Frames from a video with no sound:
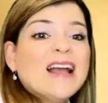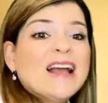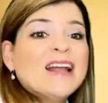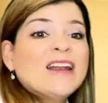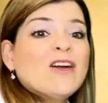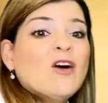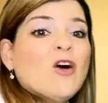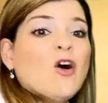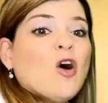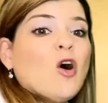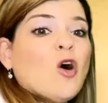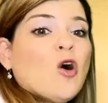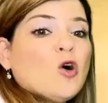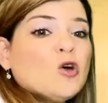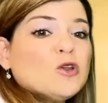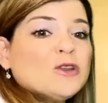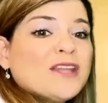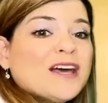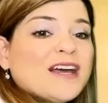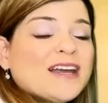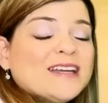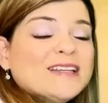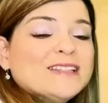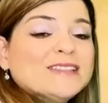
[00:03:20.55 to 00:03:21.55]
and all
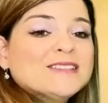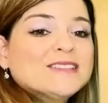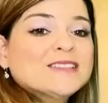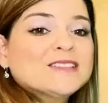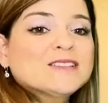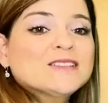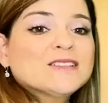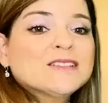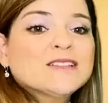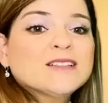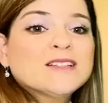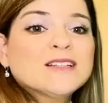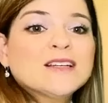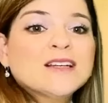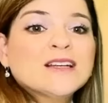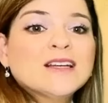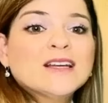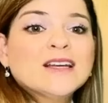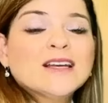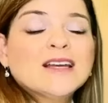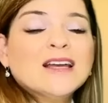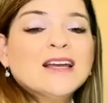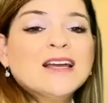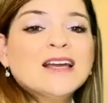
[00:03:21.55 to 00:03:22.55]
night.
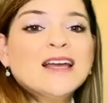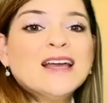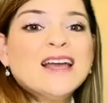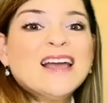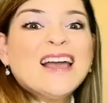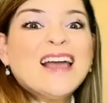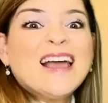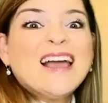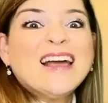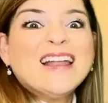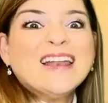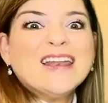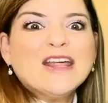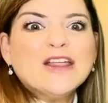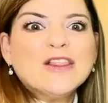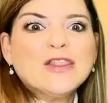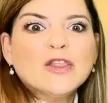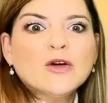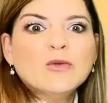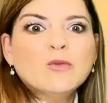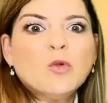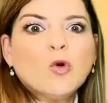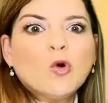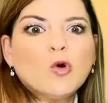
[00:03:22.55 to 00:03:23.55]
And in
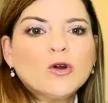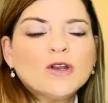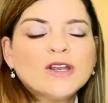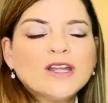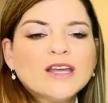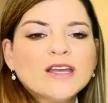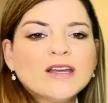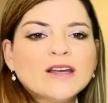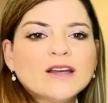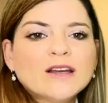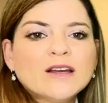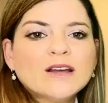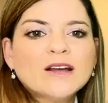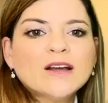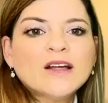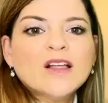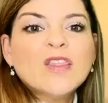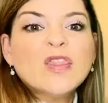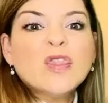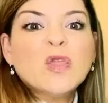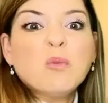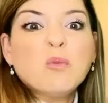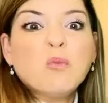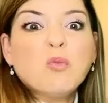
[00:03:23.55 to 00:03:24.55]
the morning,
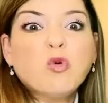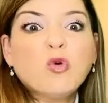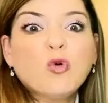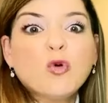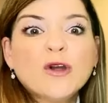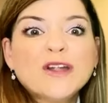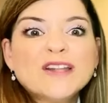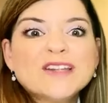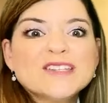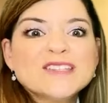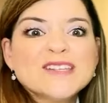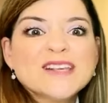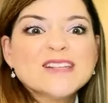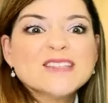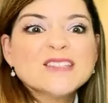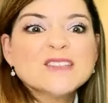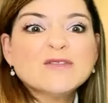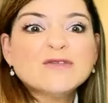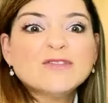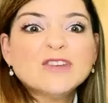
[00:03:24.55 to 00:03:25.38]
the princess